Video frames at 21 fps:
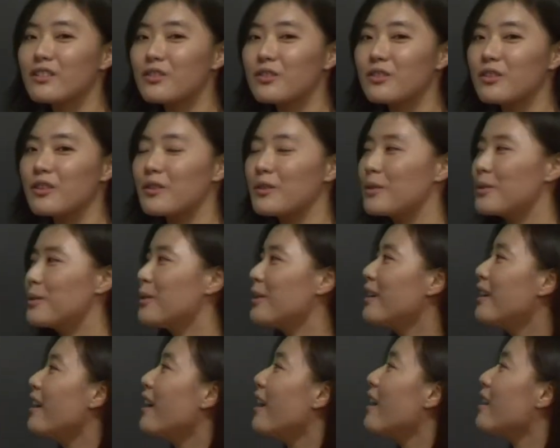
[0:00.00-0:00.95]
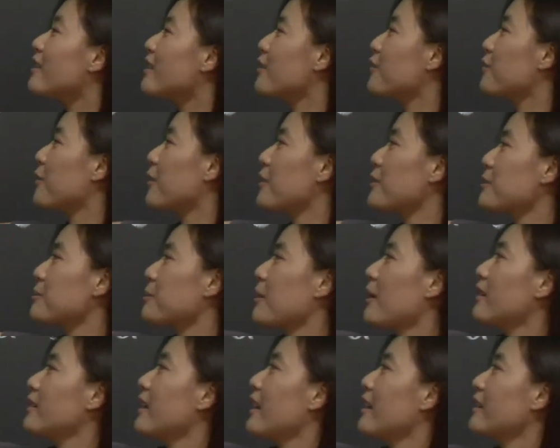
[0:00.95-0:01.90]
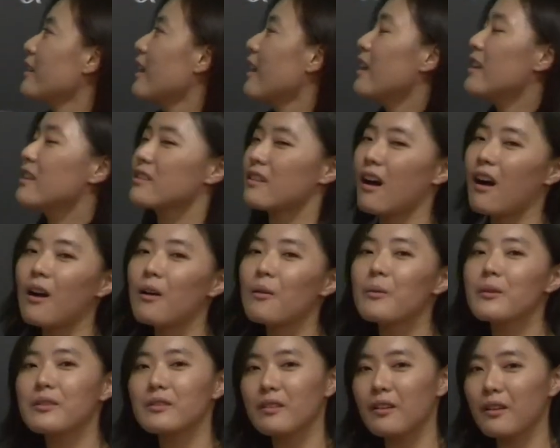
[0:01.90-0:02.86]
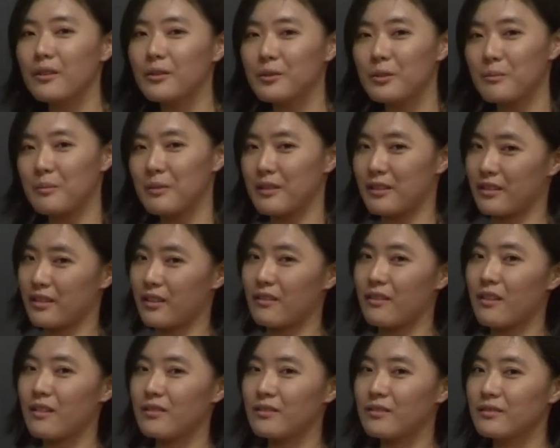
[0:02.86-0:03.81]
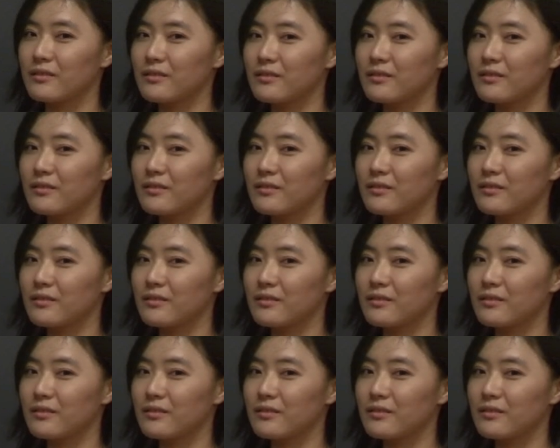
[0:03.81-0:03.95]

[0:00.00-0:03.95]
is true, the first product is always going to be zero.